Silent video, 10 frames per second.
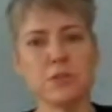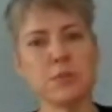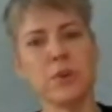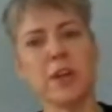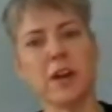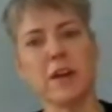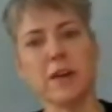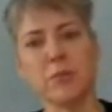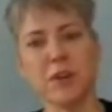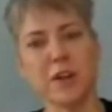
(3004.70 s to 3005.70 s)
in Costa
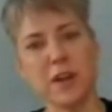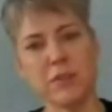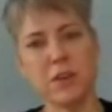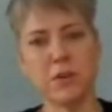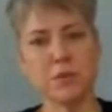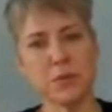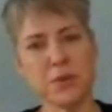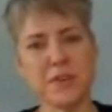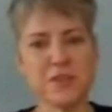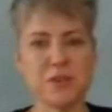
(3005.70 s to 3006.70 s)
Rica, we're going to have
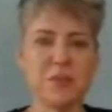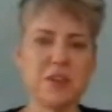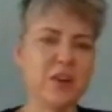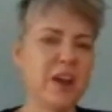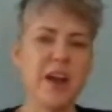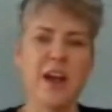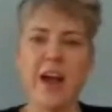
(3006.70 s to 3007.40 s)
ecotourism in here.